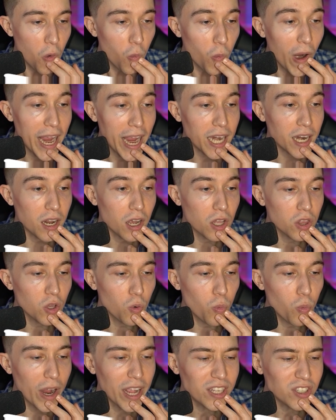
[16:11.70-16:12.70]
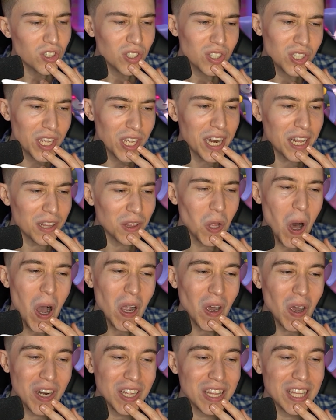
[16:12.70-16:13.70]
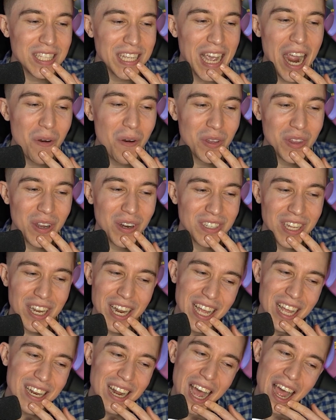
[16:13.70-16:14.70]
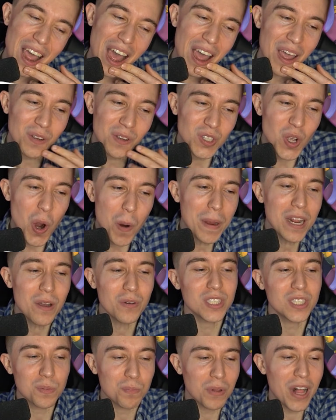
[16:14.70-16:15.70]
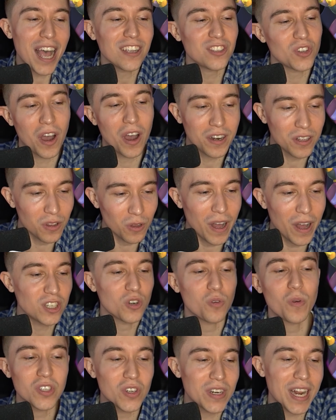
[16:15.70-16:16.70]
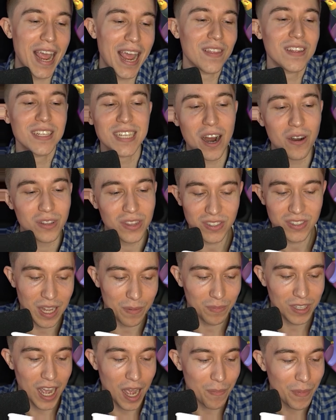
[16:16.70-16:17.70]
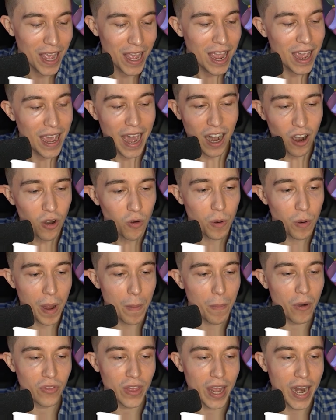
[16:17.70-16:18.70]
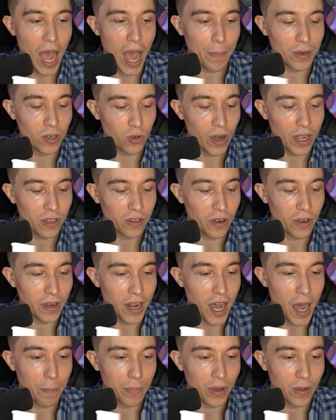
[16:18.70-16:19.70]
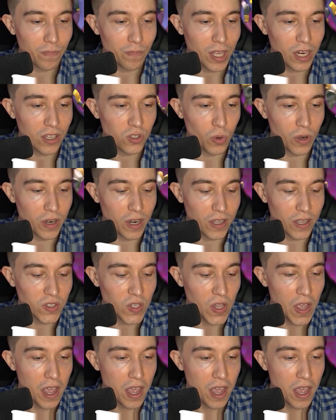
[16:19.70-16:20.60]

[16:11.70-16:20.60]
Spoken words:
Wait, the witch didn't lock onto the tower there, did it? I was hoping it would splash onto the Electro Wizard and the tower at the same time. I don't remember if that happened correctly or not, but it is what it is.